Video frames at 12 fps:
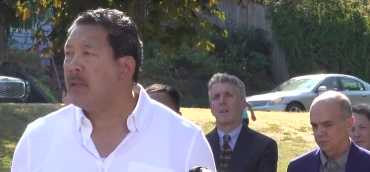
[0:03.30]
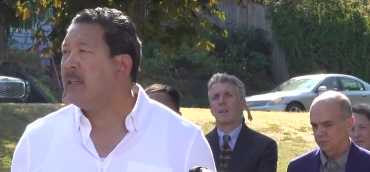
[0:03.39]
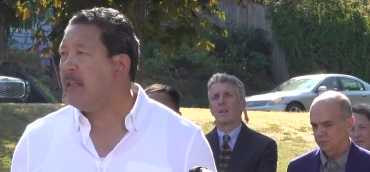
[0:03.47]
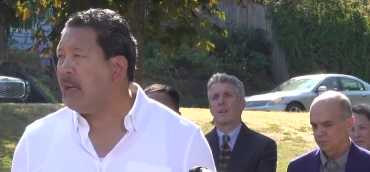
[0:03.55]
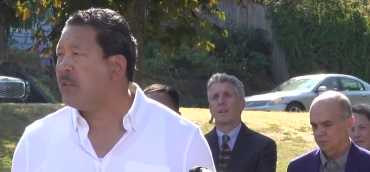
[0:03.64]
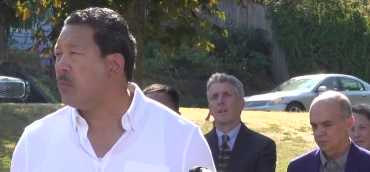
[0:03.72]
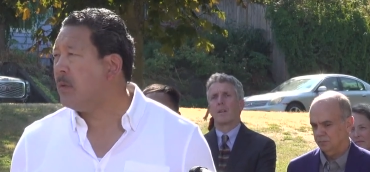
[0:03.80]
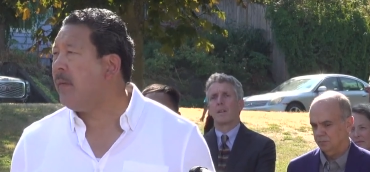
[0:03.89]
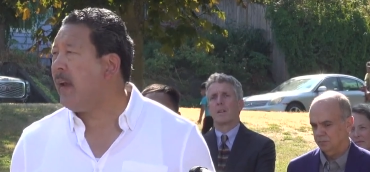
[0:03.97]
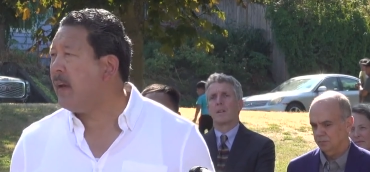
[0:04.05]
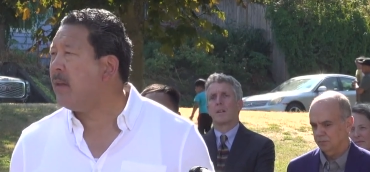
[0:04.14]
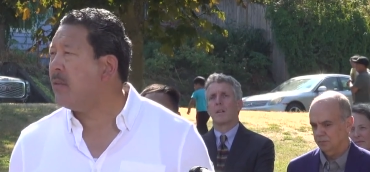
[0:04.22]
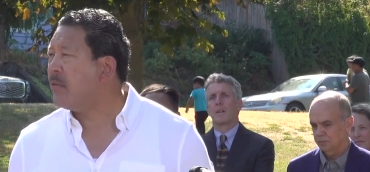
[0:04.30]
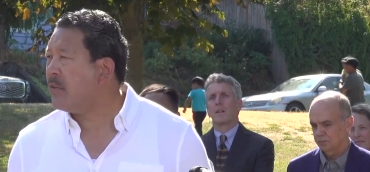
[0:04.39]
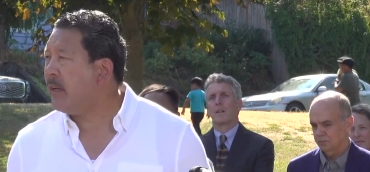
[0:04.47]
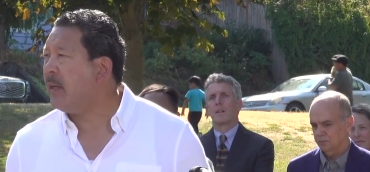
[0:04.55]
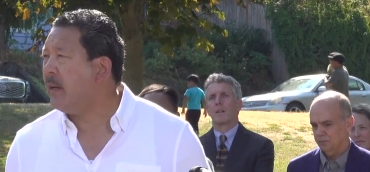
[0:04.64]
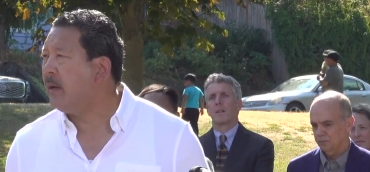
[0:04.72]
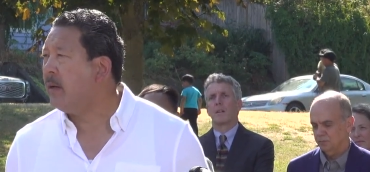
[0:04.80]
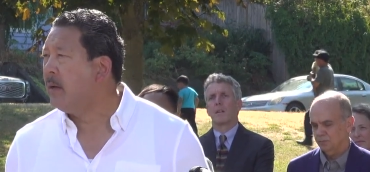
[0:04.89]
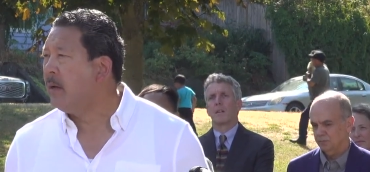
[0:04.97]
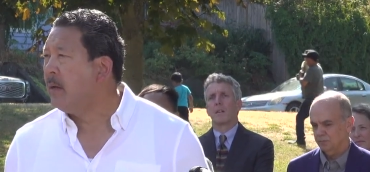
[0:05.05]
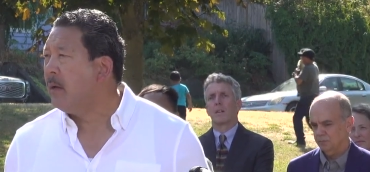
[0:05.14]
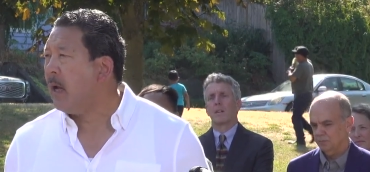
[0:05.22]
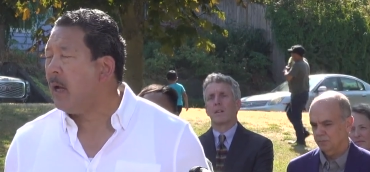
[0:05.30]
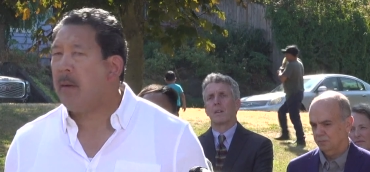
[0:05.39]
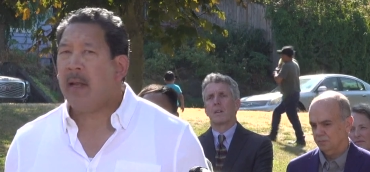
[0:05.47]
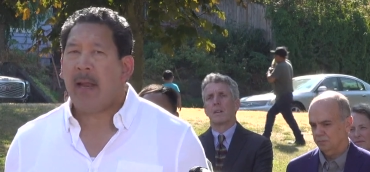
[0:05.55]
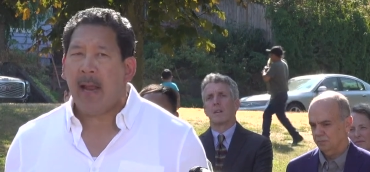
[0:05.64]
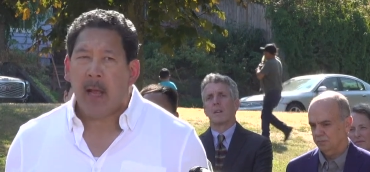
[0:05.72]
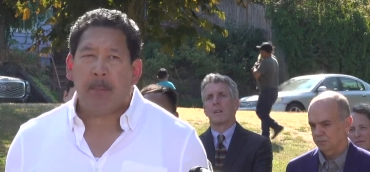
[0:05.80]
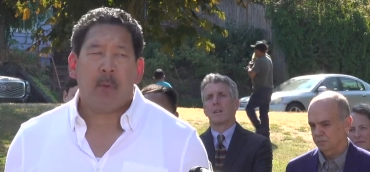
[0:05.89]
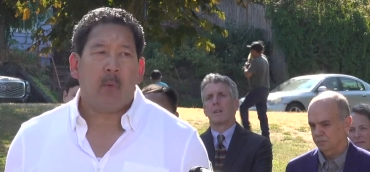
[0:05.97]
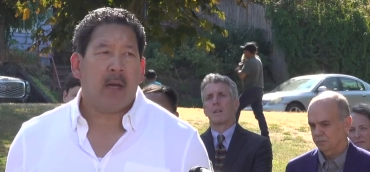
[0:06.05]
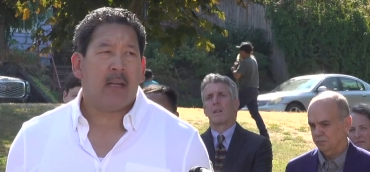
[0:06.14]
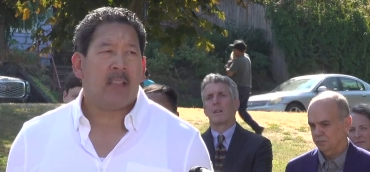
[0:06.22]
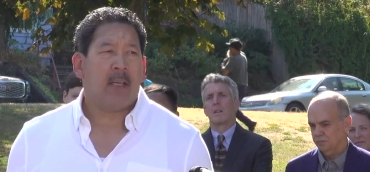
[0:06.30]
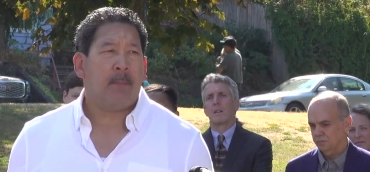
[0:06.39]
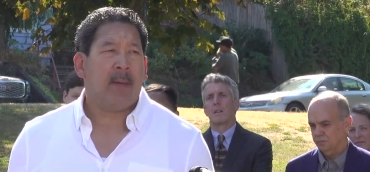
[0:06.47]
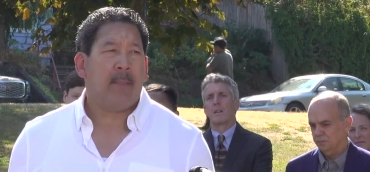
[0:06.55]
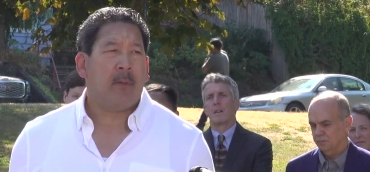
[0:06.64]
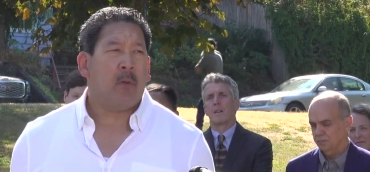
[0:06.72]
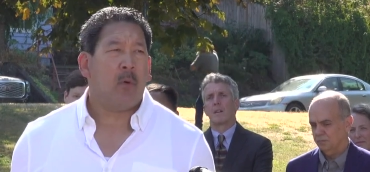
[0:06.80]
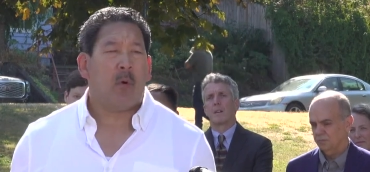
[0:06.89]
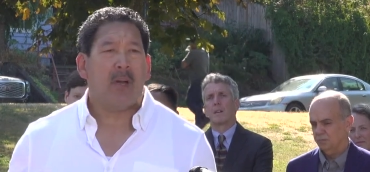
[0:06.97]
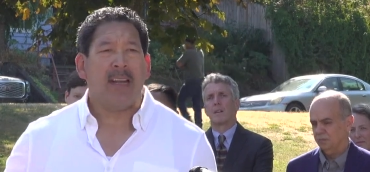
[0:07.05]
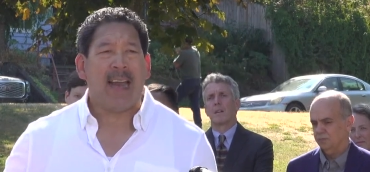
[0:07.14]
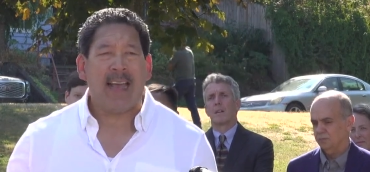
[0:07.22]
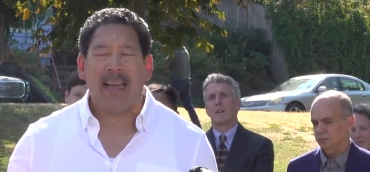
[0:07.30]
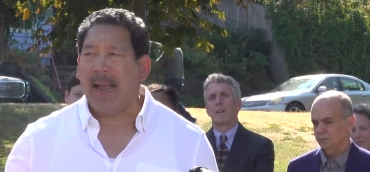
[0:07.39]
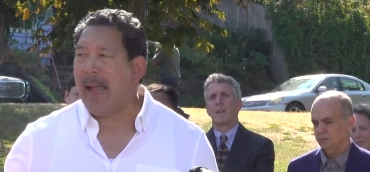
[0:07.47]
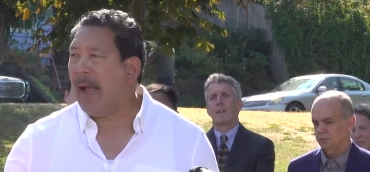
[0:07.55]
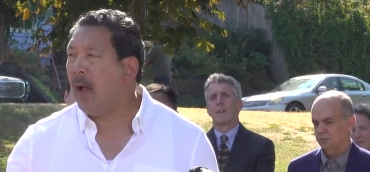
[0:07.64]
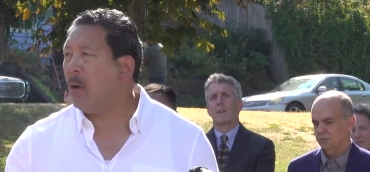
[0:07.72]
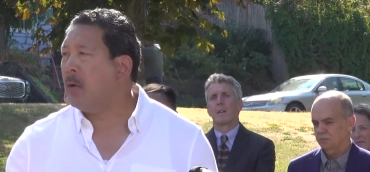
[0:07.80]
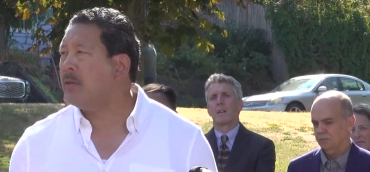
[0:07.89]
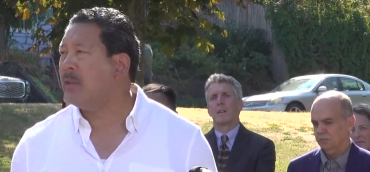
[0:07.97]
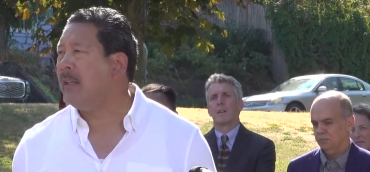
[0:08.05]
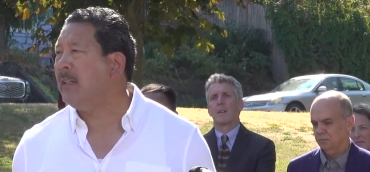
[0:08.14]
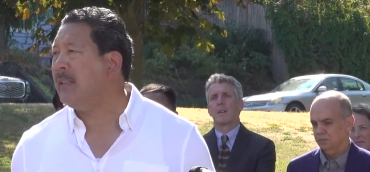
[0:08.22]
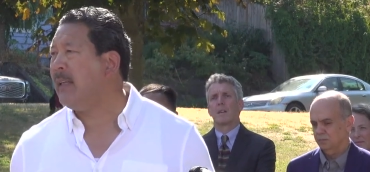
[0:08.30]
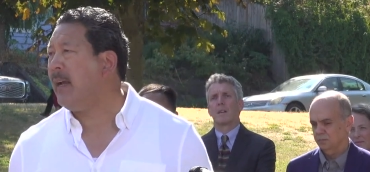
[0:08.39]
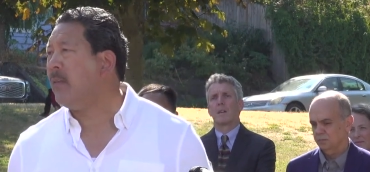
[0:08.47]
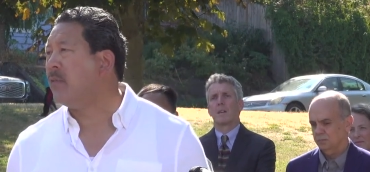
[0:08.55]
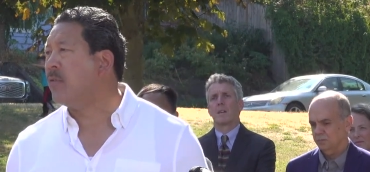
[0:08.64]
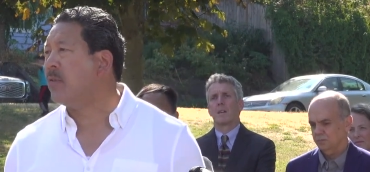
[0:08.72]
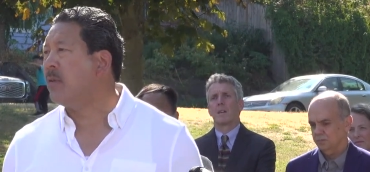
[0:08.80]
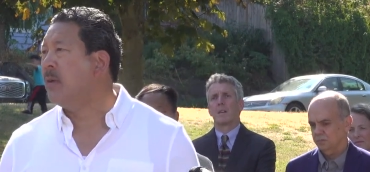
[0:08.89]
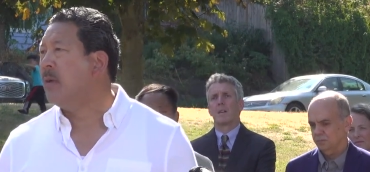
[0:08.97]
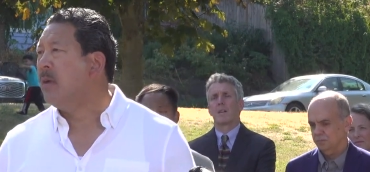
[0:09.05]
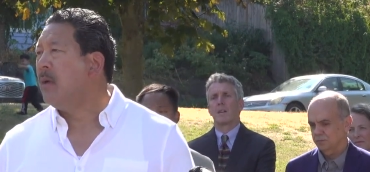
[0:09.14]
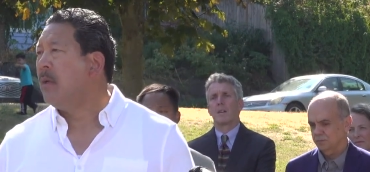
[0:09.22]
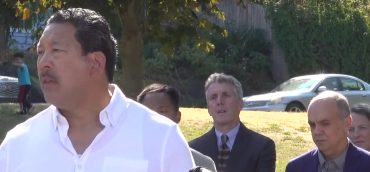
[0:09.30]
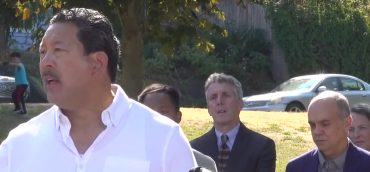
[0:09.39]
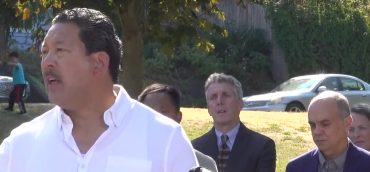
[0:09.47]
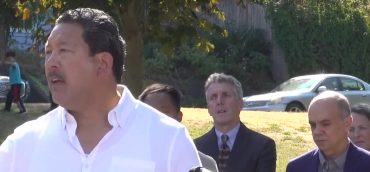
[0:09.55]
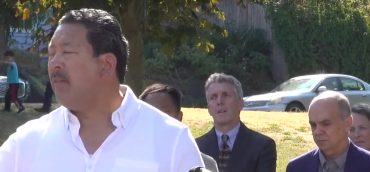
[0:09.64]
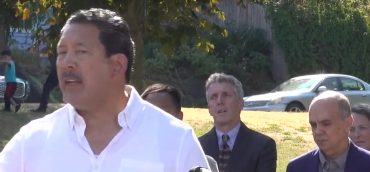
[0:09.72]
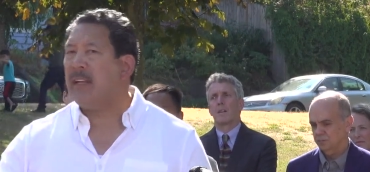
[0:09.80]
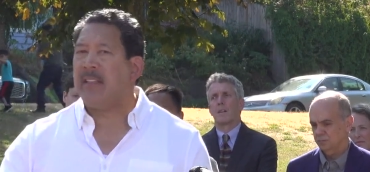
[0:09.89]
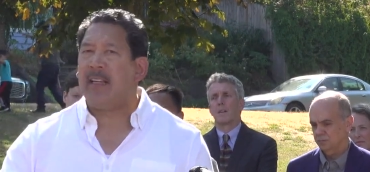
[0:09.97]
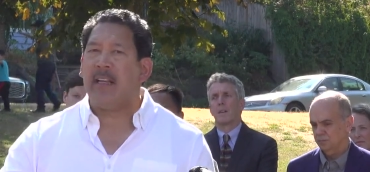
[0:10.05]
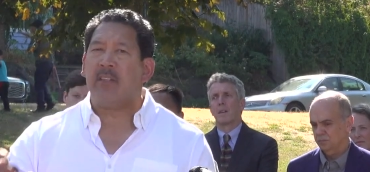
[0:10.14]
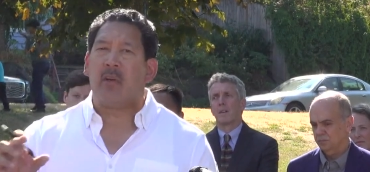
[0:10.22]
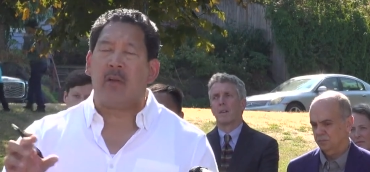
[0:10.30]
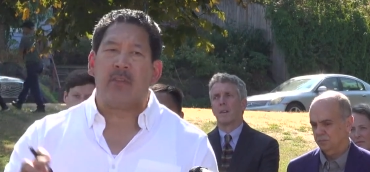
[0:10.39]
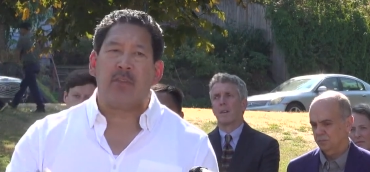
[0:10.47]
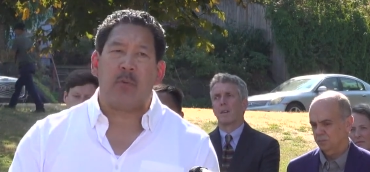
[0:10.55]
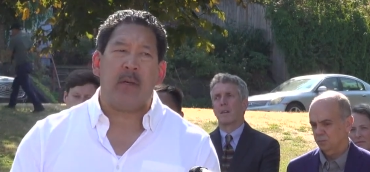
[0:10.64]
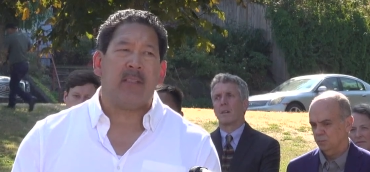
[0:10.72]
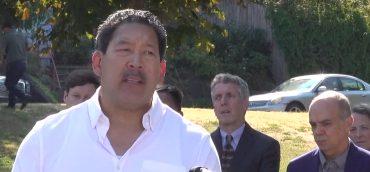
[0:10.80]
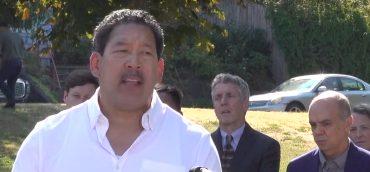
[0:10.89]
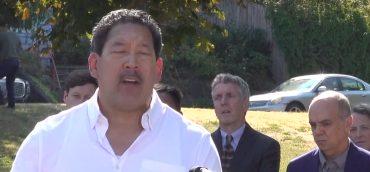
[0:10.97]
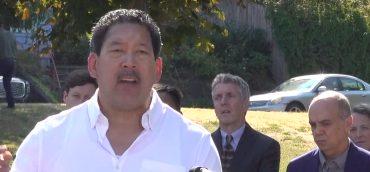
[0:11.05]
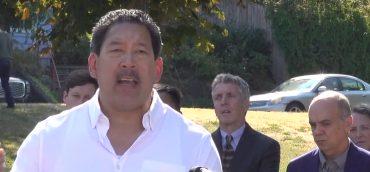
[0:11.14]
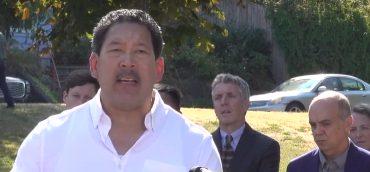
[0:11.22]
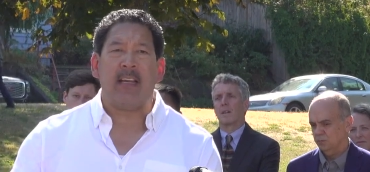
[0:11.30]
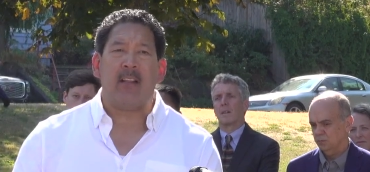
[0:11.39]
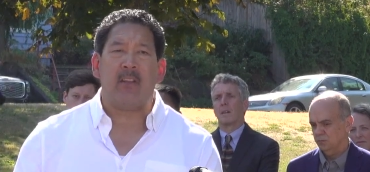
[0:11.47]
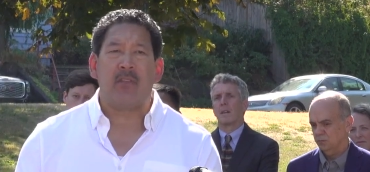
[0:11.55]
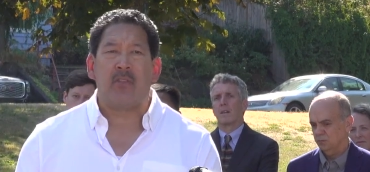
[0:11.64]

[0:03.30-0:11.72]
Speaker 1: and deaths we've had in the city. I'm not happy when I see people who are not housed in tents. They're living in tents on streets and they're not getting the